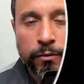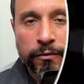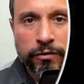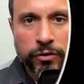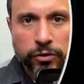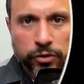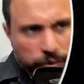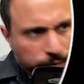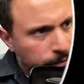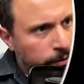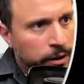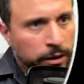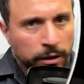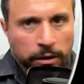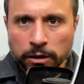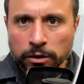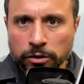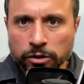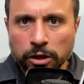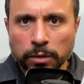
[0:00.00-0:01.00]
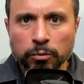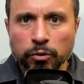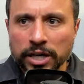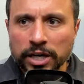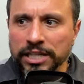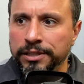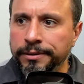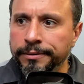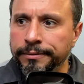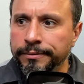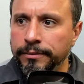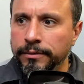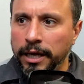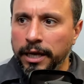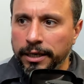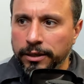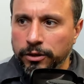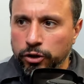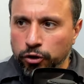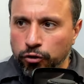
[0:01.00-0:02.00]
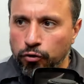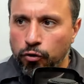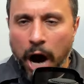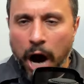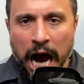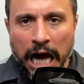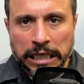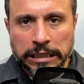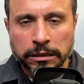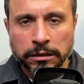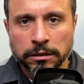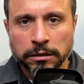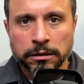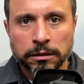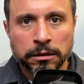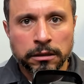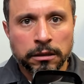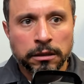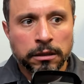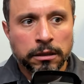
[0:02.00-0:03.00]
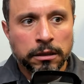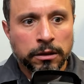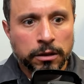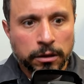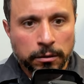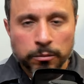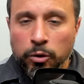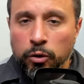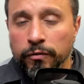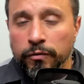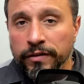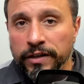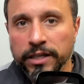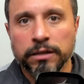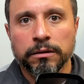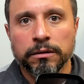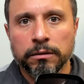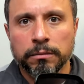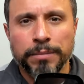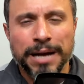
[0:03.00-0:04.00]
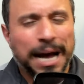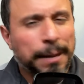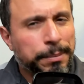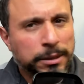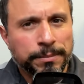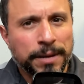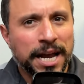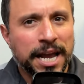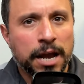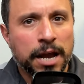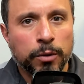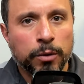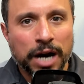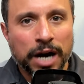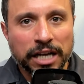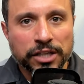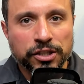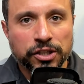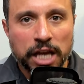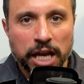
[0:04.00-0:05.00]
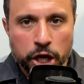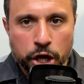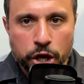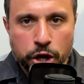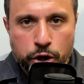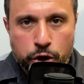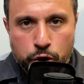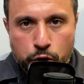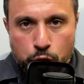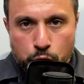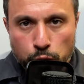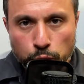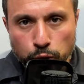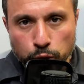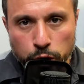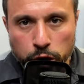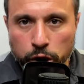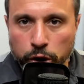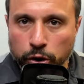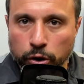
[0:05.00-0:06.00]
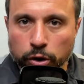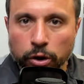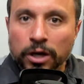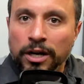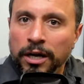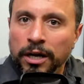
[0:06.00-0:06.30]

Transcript: For some reason, like Tron, the movie, pops in my head when I say user.